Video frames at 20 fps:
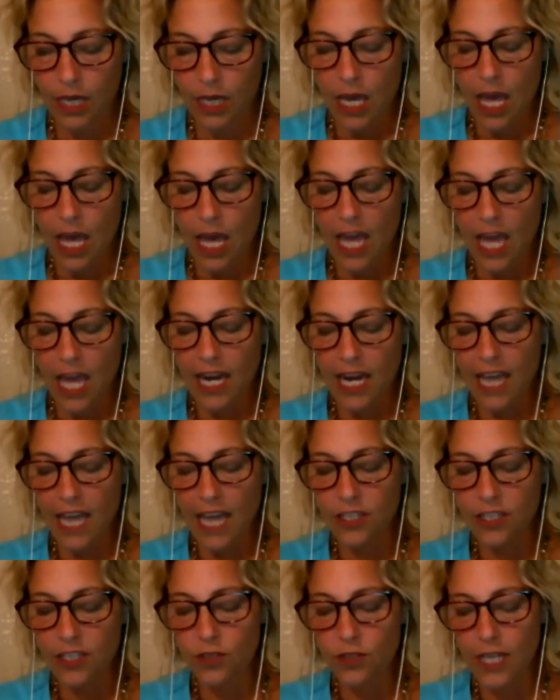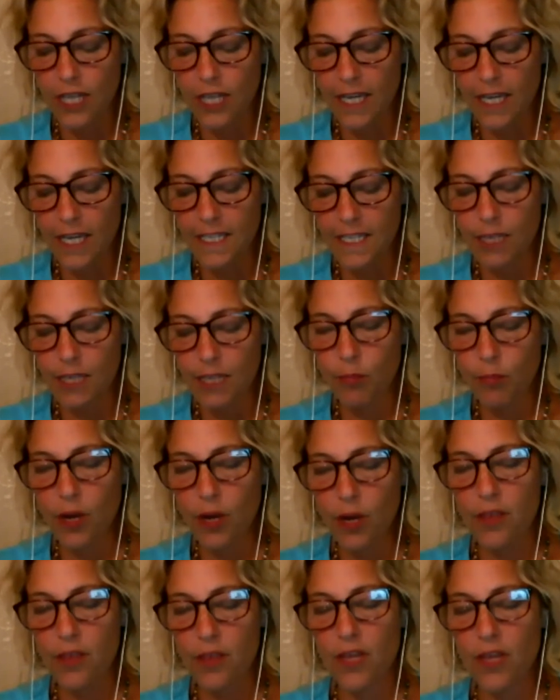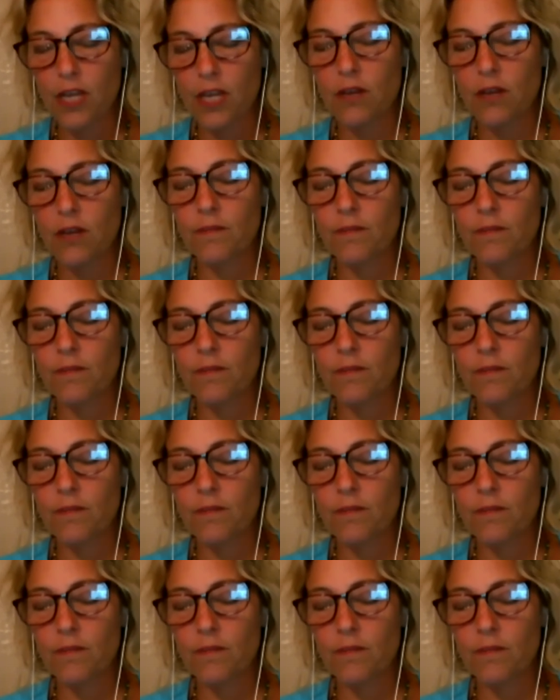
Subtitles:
And as you take a deep breath in,